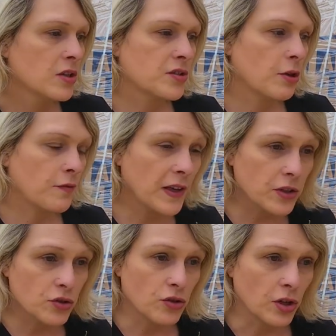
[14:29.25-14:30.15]
So
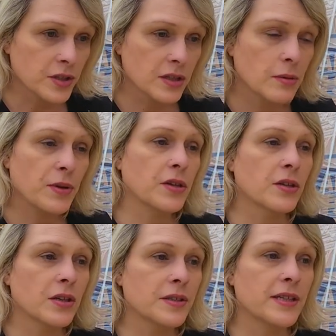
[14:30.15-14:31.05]
fingers crossed,
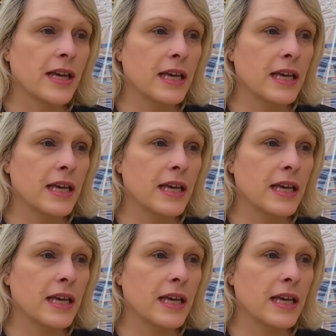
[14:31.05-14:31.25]
because